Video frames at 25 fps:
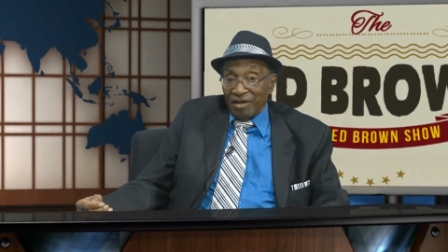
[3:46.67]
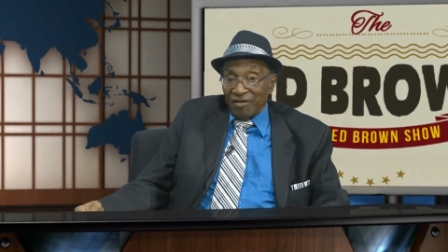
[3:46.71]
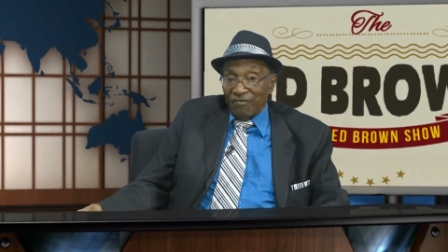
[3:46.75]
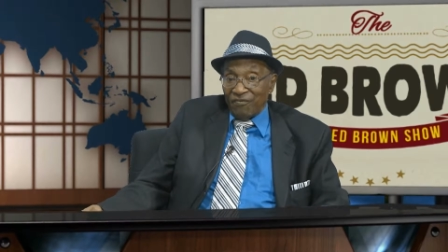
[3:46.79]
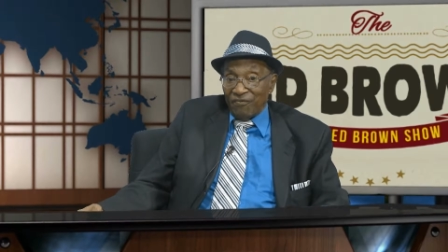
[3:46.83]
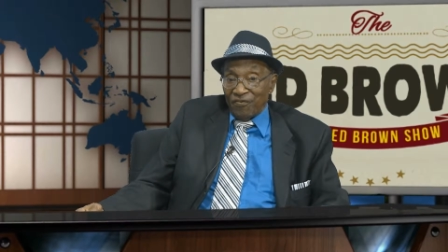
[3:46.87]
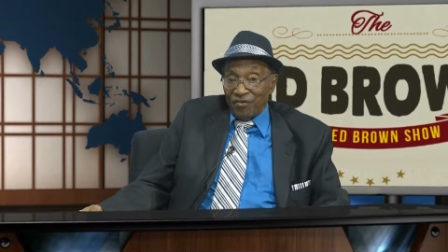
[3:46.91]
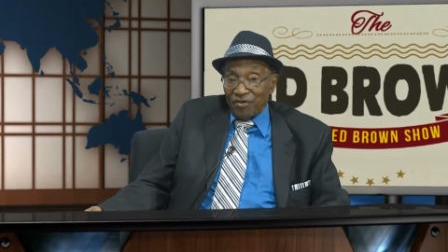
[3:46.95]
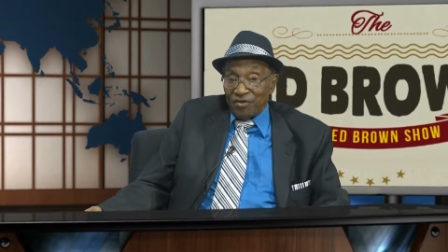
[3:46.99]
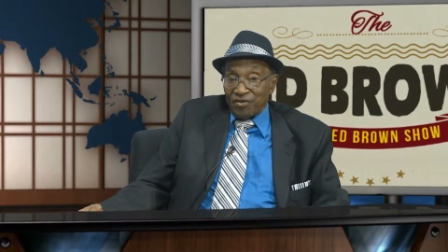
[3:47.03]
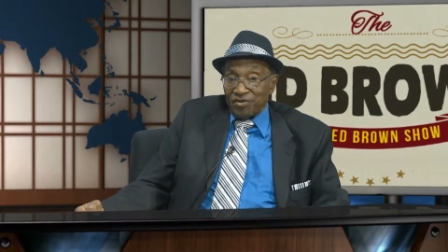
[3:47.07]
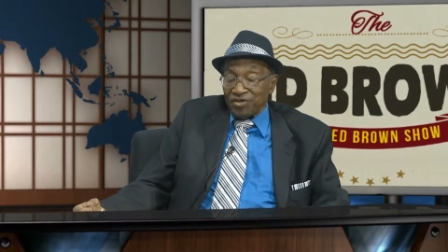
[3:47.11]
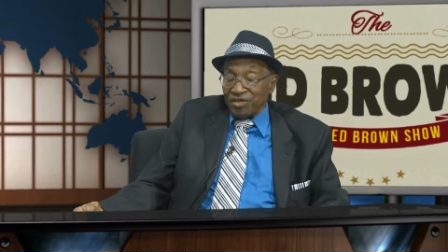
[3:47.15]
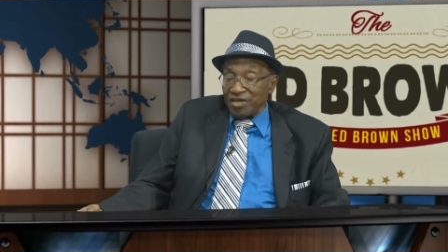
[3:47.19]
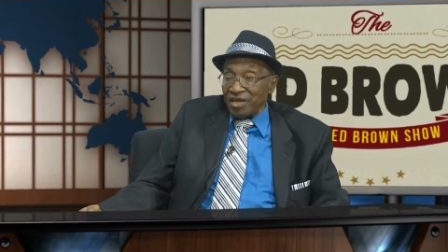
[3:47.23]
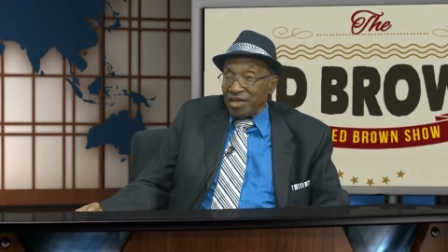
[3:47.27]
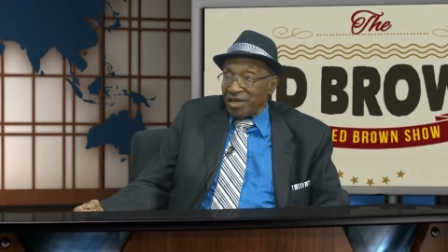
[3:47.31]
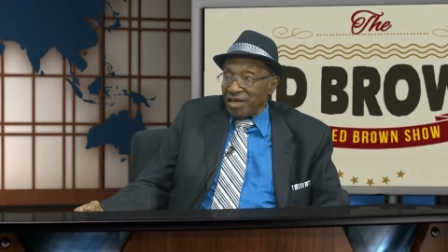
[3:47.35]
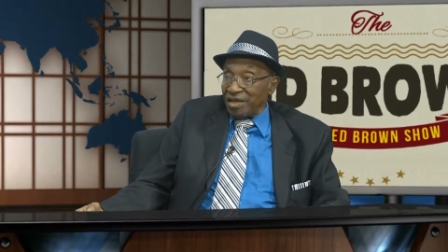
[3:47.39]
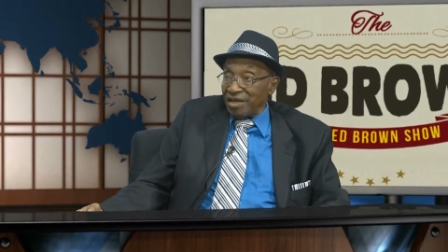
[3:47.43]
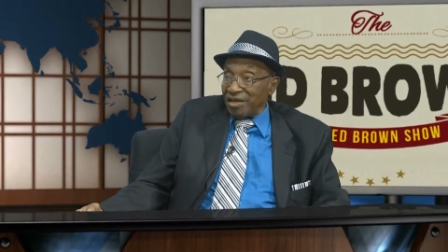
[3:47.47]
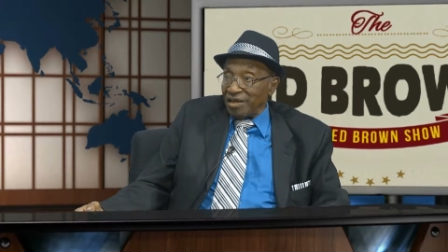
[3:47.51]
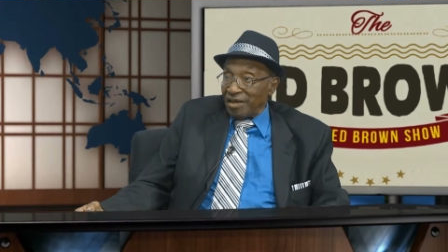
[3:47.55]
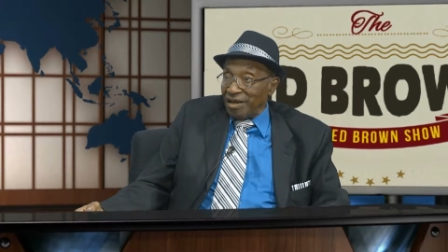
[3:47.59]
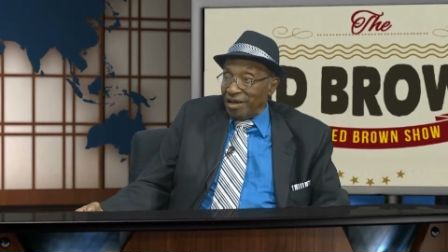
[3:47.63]
first
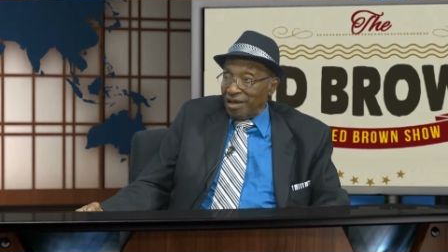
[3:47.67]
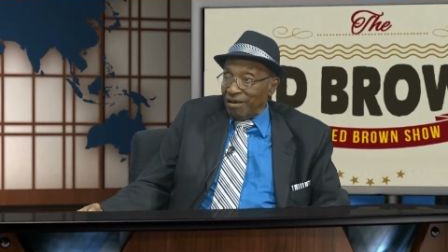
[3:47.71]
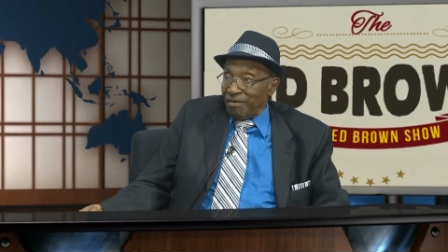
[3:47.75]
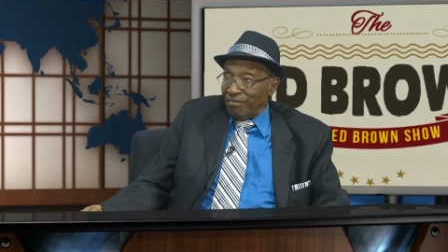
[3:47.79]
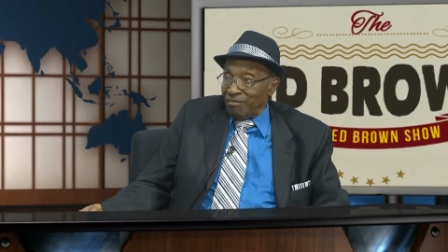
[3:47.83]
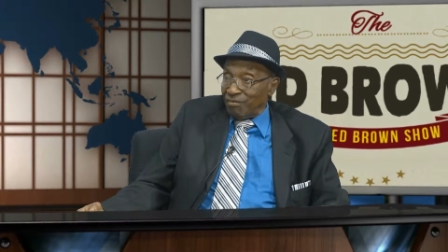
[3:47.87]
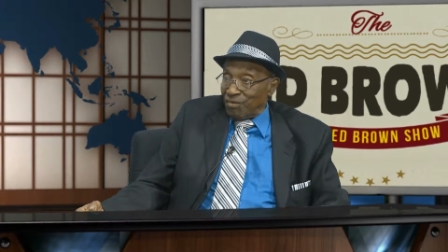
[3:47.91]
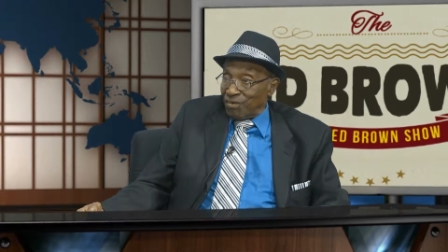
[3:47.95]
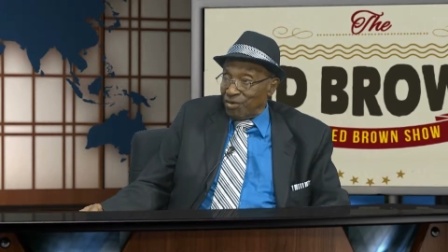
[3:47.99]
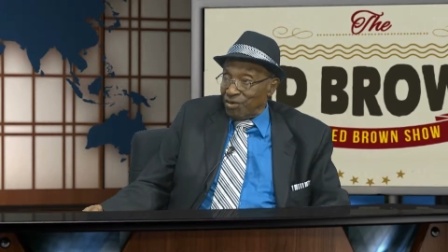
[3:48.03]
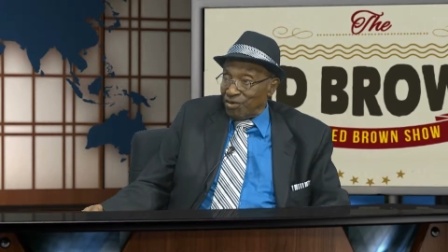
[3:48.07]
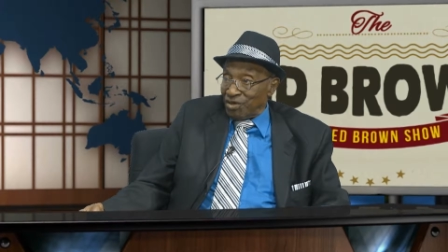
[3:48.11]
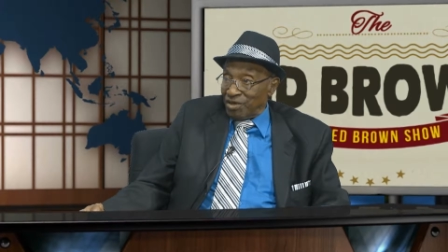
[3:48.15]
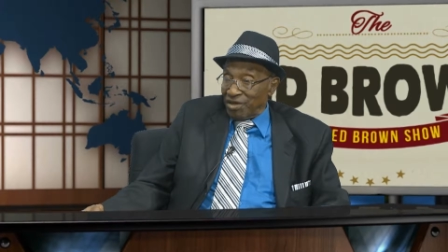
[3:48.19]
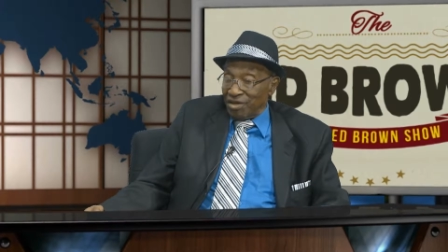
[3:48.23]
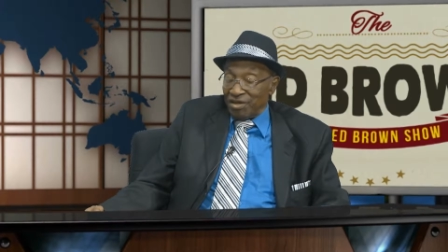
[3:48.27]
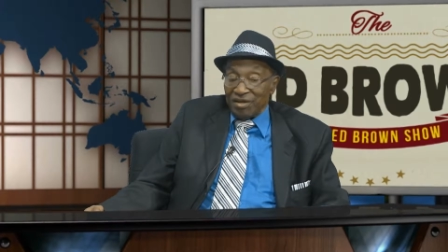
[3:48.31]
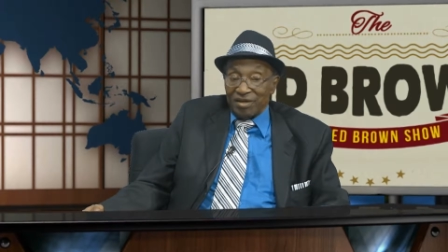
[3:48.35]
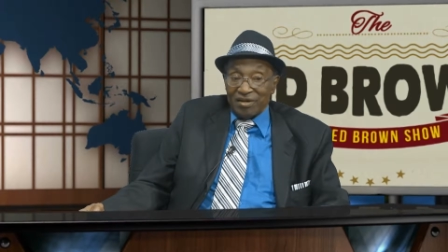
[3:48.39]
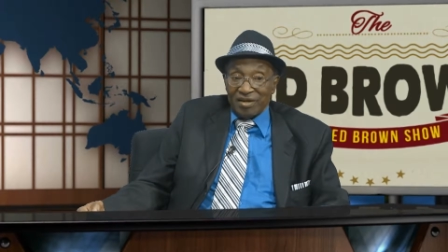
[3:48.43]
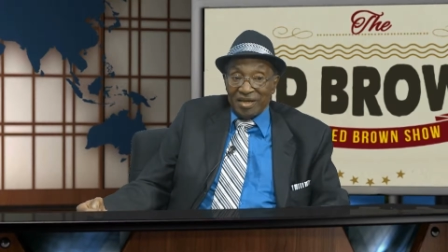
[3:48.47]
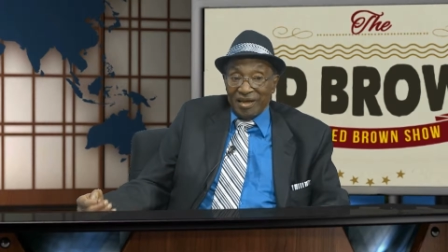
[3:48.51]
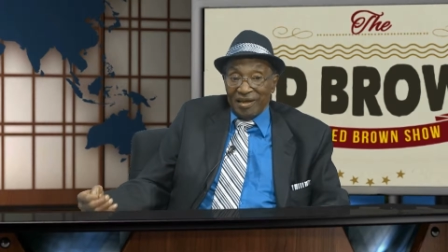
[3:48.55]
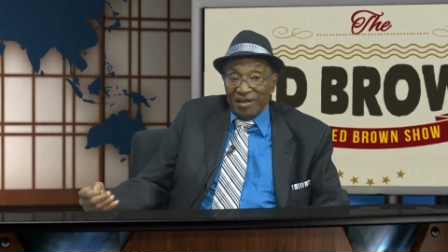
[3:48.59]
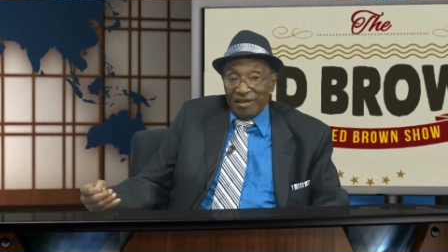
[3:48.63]
thing I'm going to
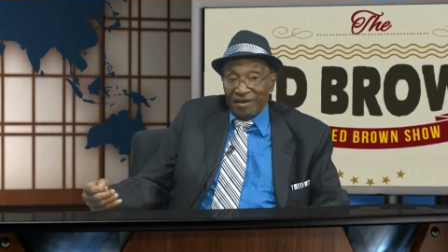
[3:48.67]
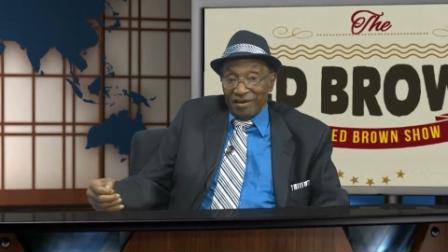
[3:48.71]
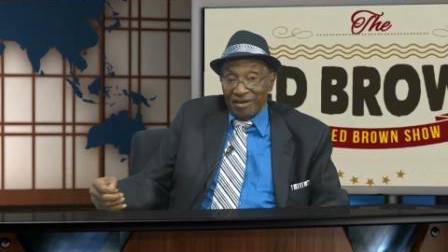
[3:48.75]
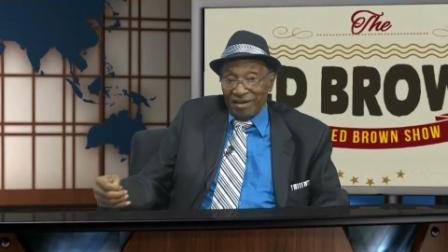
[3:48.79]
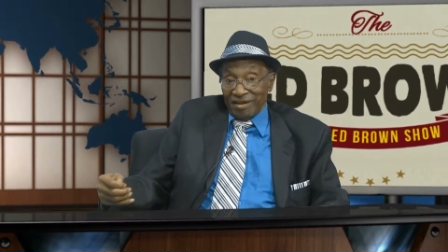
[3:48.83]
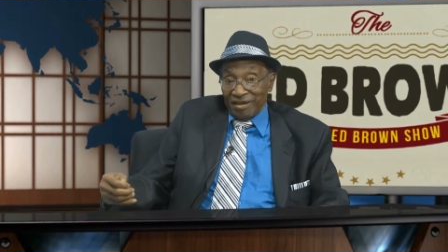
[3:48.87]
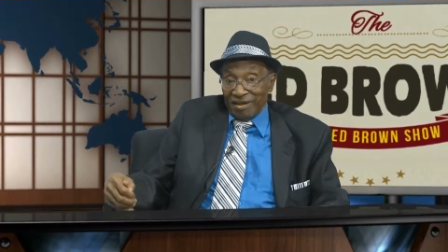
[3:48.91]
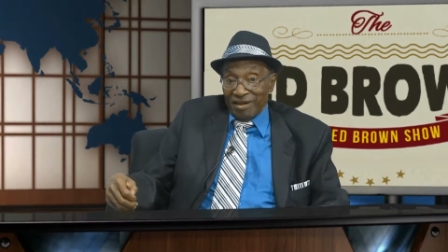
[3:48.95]
look at,